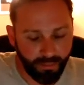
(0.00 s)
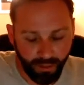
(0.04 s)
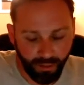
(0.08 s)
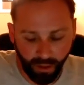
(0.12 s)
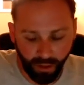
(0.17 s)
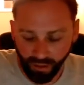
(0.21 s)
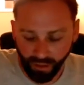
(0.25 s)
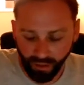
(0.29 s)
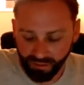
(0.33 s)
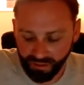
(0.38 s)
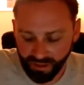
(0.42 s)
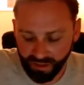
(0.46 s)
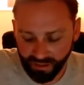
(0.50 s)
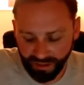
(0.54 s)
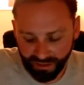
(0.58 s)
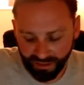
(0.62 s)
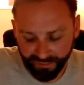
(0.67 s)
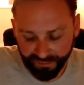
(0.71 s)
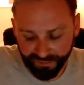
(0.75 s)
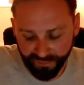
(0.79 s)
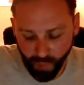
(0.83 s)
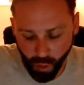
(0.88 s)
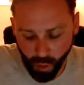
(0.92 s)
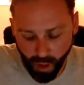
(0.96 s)
Alternate, like a
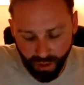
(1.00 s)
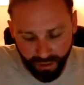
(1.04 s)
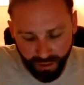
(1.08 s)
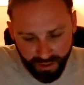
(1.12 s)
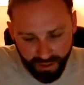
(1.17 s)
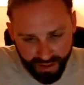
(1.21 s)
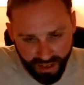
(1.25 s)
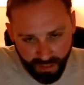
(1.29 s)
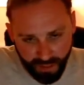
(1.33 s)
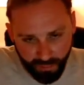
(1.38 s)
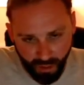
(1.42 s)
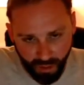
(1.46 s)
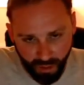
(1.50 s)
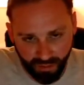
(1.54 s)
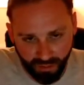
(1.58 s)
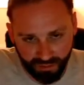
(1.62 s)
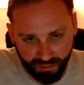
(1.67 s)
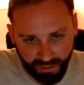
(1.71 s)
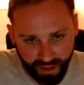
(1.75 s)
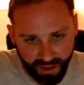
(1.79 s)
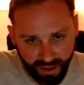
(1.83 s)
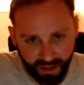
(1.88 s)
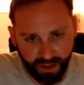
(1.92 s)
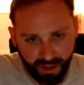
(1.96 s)
400 amp
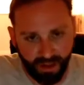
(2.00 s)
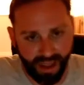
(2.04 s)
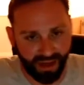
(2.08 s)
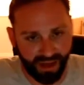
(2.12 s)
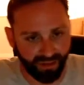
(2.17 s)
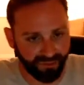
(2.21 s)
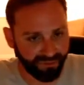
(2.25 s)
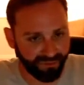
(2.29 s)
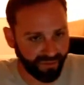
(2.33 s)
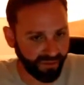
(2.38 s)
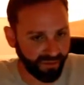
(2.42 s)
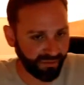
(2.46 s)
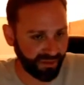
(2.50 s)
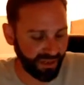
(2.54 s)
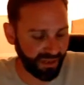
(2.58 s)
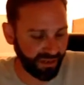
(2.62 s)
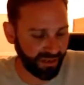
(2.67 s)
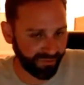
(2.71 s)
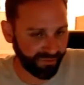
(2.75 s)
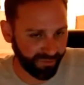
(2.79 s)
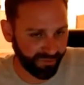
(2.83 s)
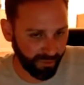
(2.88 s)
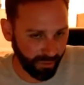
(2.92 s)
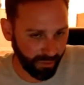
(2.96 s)
alternator at a
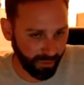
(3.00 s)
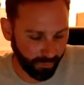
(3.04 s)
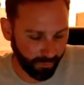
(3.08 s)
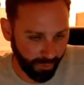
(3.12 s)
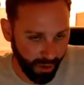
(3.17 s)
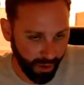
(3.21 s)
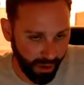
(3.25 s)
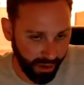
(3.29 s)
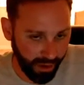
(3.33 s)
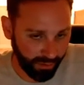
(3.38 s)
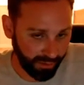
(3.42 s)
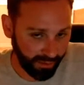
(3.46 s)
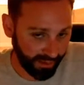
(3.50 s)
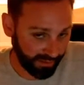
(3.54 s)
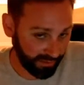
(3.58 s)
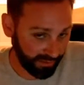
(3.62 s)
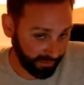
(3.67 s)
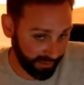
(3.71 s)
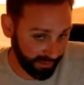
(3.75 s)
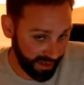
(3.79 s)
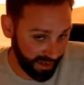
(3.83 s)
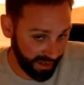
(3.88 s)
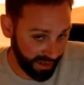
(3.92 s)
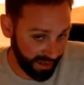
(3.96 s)
15-foot run, like the
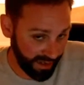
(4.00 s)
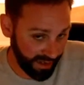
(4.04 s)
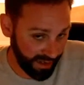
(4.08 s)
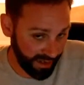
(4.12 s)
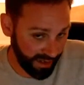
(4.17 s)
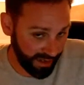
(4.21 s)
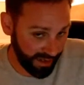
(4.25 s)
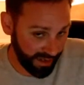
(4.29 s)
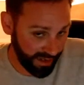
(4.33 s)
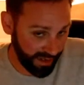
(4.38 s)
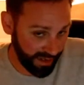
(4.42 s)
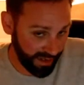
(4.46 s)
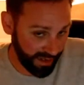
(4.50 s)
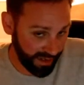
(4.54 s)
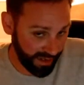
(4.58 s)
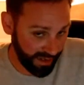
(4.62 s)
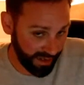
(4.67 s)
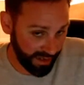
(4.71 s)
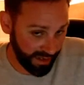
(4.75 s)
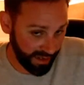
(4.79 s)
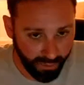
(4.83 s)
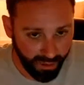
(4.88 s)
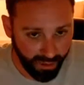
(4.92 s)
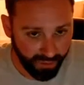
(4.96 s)
length run
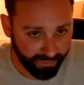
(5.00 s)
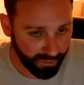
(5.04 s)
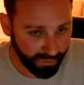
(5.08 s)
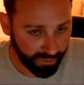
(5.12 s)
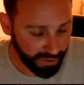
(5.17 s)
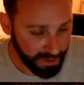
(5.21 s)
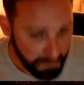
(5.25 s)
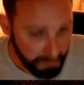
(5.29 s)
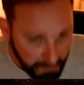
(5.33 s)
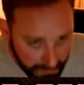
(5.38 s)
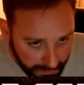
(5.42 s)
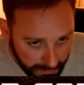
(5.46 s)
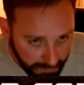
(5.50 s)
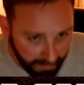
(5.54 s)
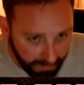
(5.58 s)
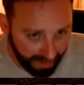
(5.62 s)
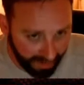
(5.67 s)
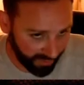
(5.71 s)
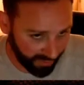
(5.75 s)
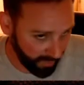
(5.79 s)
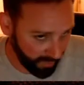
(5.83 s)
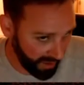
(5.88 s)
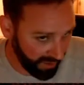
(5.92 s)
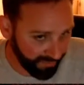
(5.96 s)
roughly,
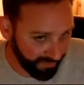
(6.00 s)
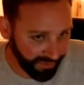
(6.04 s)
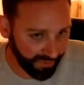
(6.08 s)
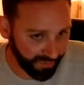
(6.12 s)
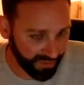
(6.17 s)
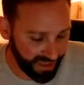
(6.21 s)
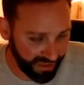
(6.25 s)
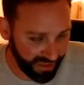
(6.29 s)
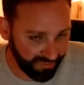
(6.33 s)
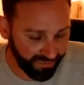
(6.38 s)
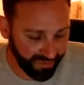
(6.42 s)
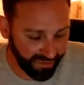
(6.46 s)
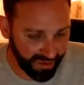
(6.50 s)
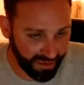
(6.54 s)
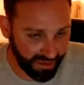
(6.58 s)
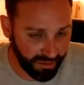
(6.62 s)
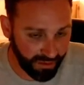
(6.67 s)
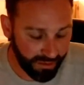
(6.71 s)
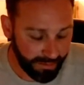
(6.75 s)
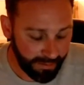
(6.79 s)
that's about 15 feet.